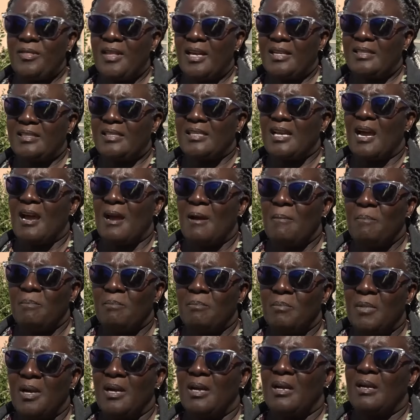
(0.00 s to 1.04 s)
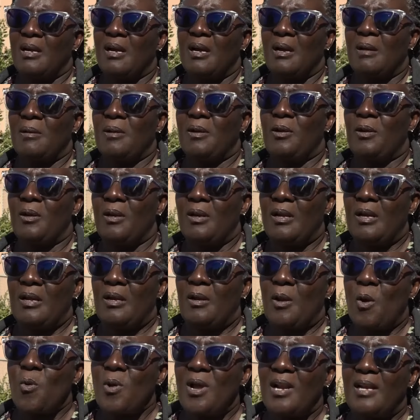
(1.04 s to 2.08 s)
that
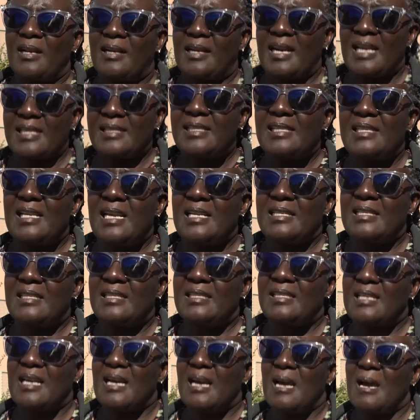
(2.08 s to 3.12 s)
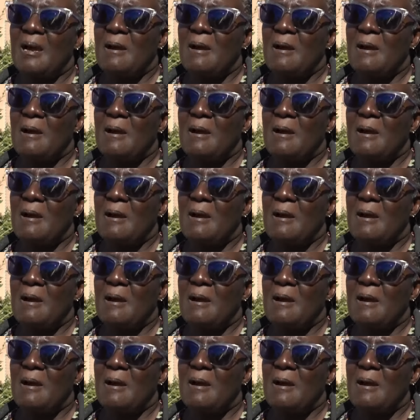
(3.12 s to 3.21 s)
local residents,